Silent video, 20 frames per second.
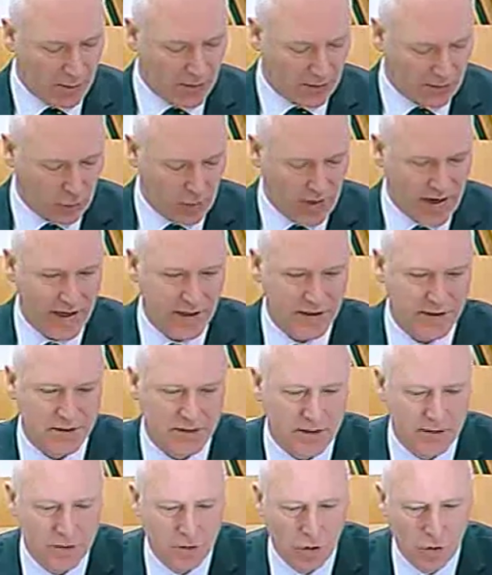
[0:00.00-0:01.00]
number of
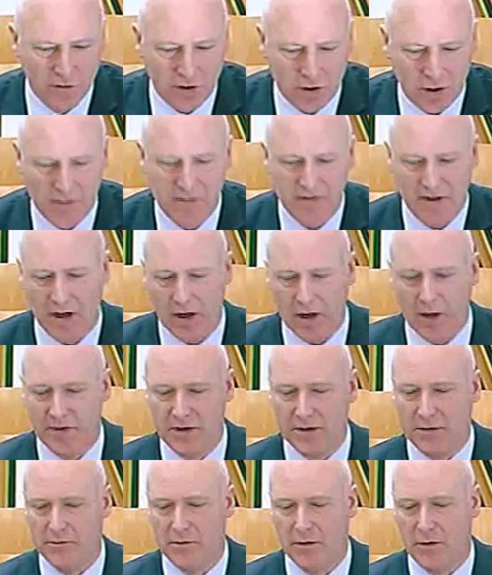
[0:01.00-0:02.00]
ways to overcome that. I
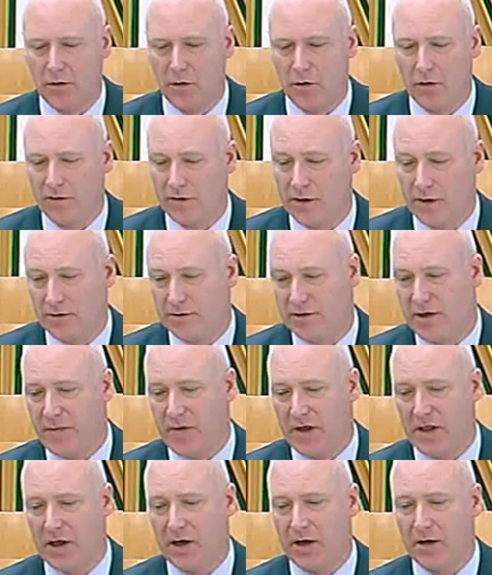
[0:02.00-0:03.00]
mean, the
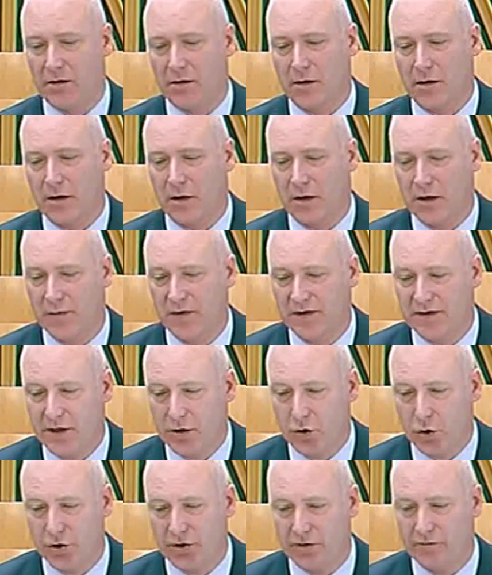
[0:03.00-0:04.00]
DPLR
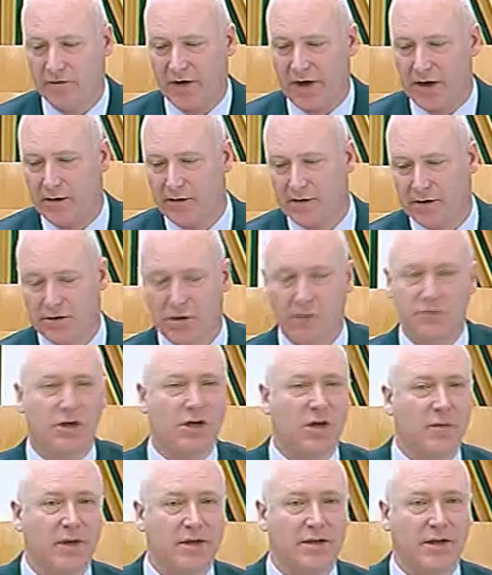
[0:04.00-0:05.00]
committee could invite the
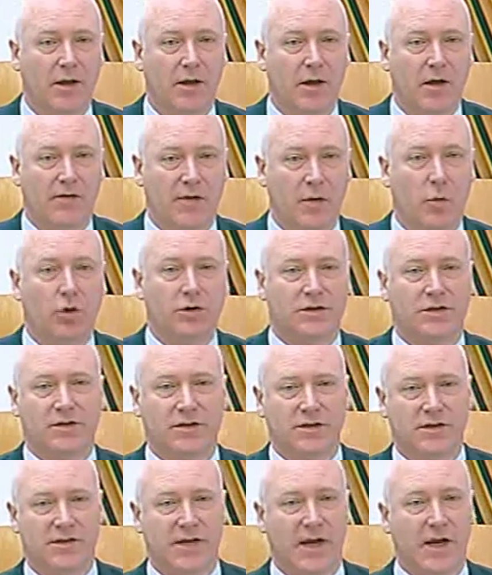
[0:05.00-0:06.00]
subject committee if they
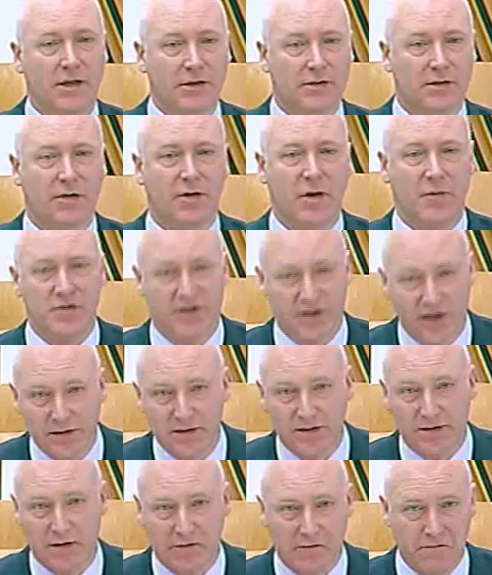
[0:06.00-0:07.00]
wanted to send a
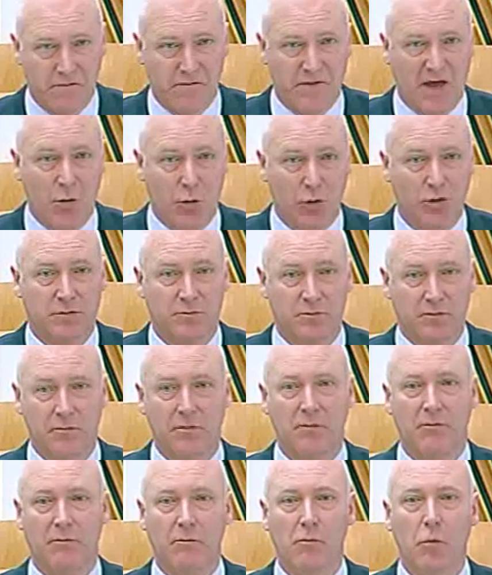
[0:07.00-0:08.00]
representative. That would
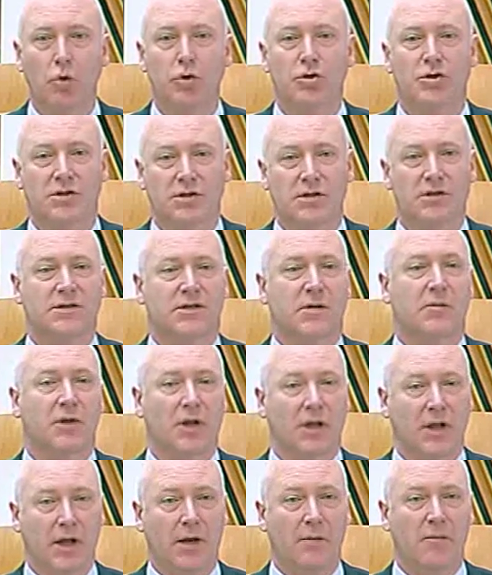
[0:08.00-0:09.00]
most
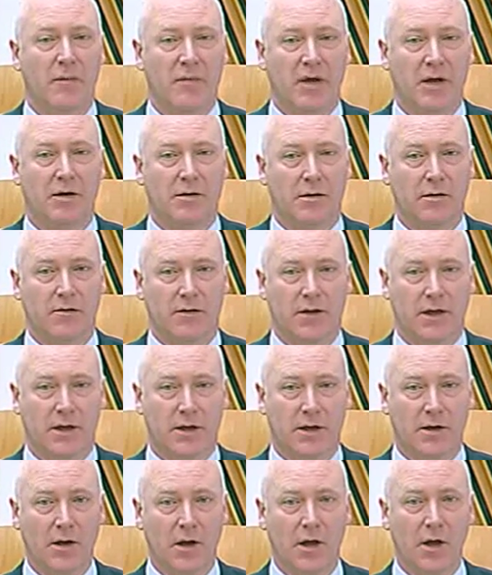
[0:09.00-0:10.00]
similarly mimic
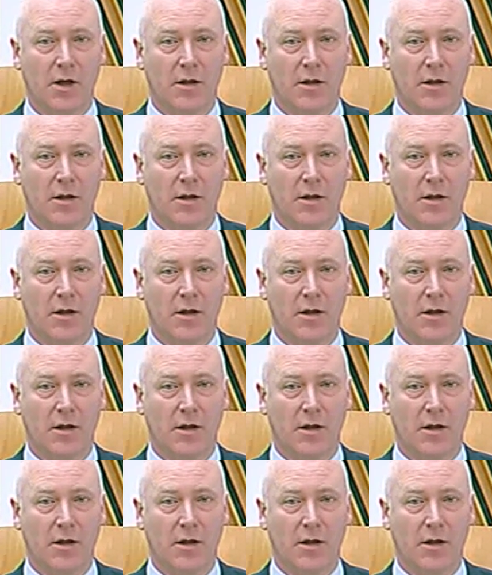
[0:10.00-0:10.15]
the